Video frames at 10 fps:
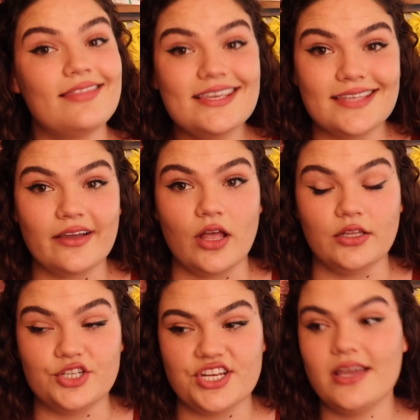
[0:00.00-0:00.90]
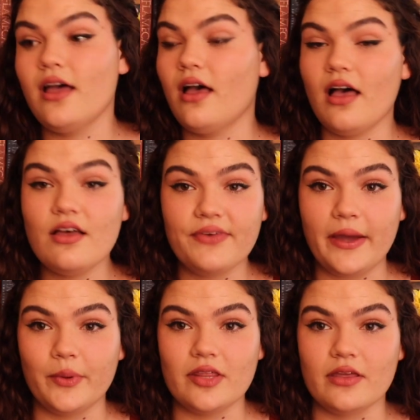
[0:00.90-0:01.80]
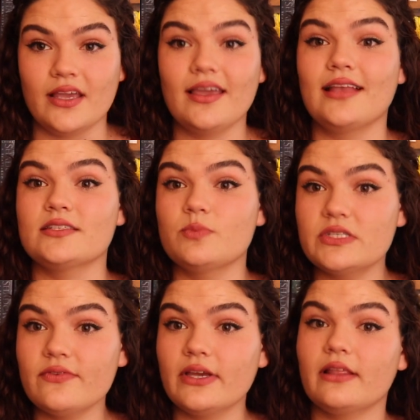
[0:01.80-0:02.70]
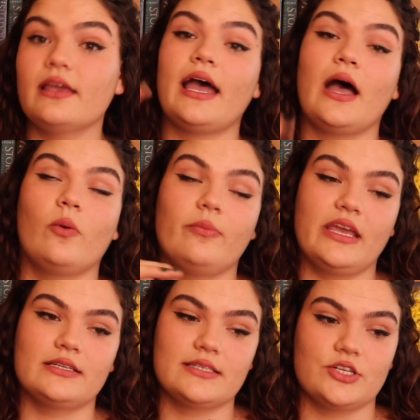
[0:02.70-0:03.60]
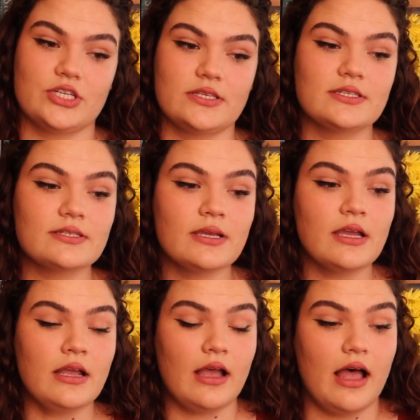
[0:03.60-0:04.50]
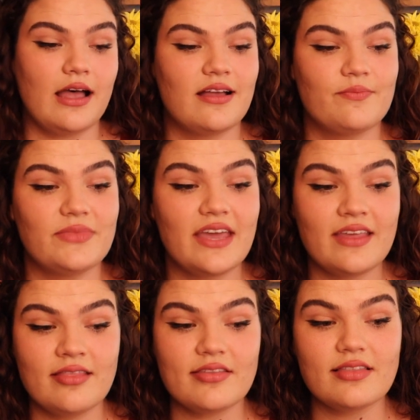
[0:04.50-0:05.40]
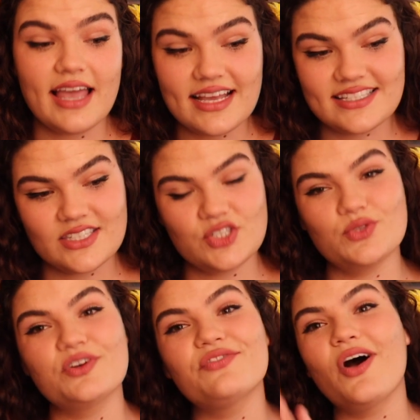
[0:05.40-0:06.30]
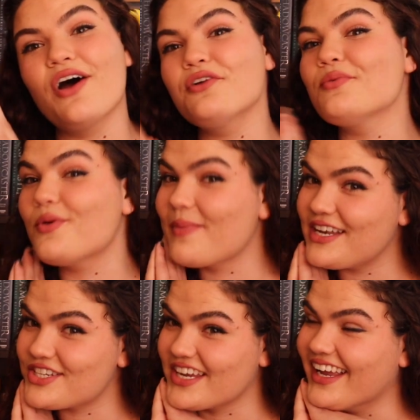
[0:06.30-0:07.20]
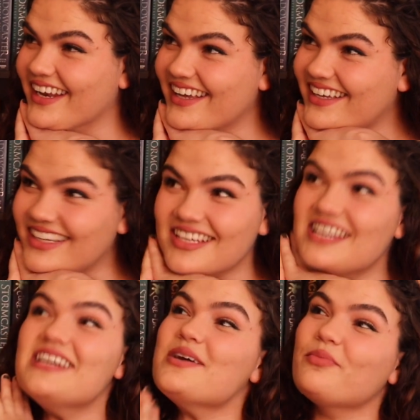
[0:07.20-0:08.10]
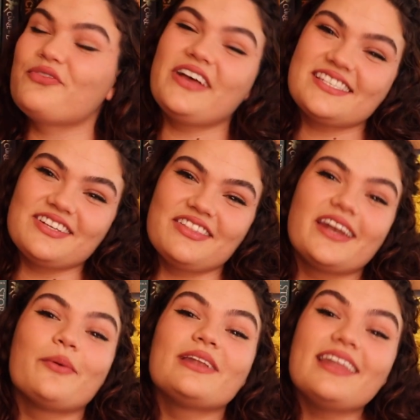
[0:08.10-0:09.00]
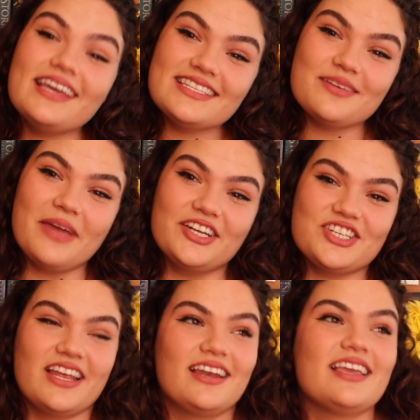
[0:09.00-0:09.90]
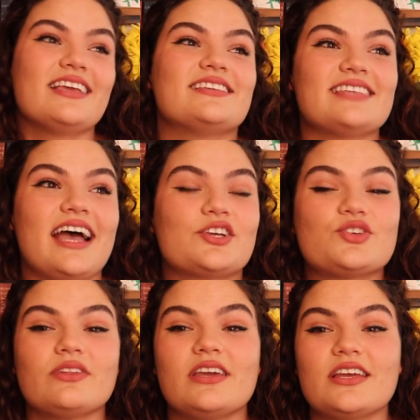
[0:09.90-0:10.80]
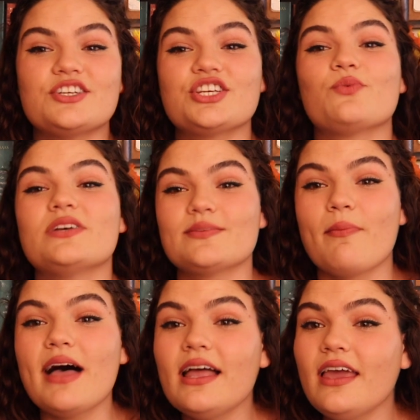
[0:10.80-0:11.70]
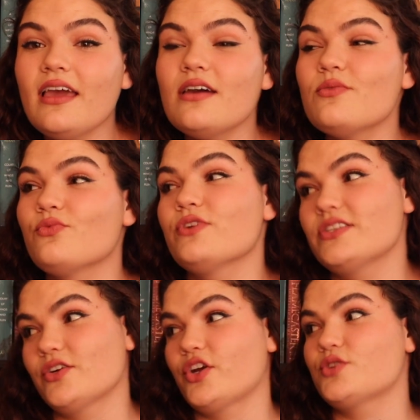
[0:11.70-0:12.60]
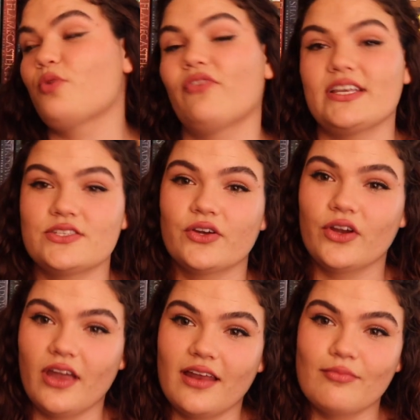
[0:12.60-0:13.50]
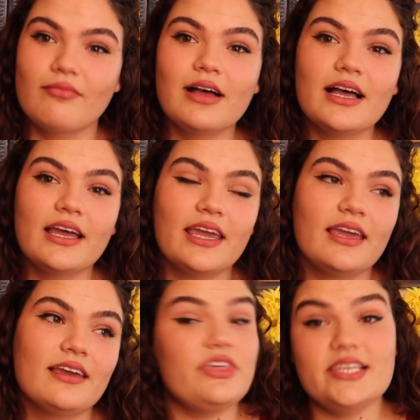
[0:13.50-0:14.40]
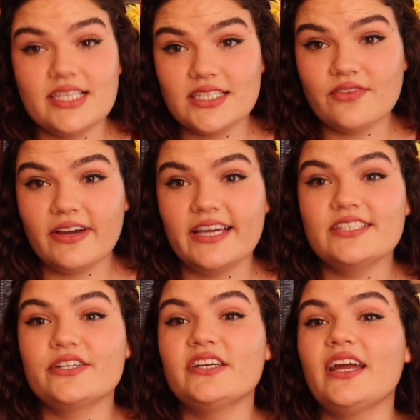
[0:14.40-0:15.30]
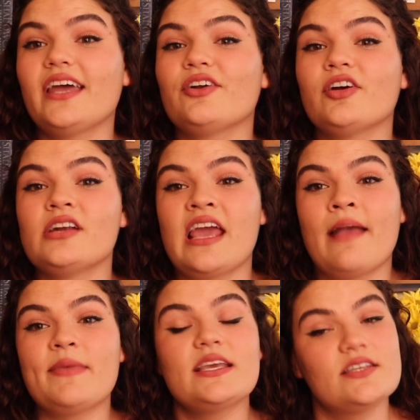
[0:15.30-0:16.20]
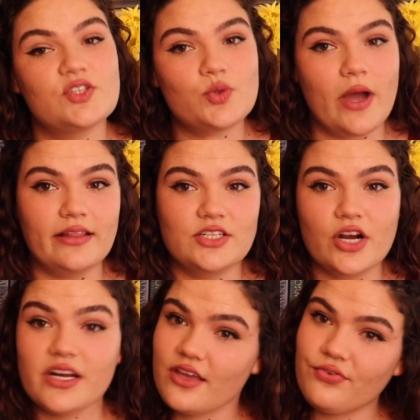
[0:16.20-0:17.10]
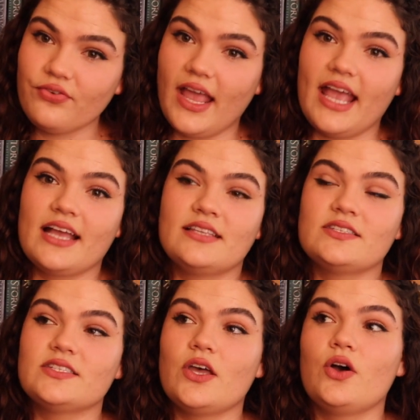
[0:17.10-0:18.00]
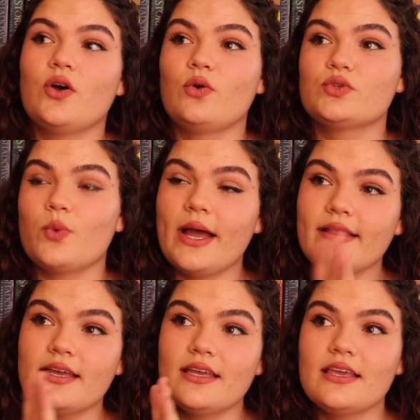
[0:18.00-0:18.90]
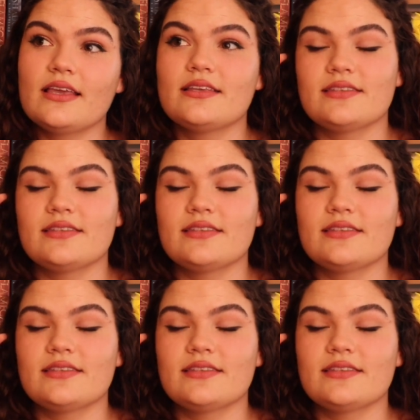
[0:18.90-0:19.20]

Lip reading: the psychology of how we think and specifically how we make decisions. And then the last sort of honorable mention professor that I would like to mention is actually, she was my research professor and my thesis advisor, and her name is Twyla Tardif. And so Twyla is,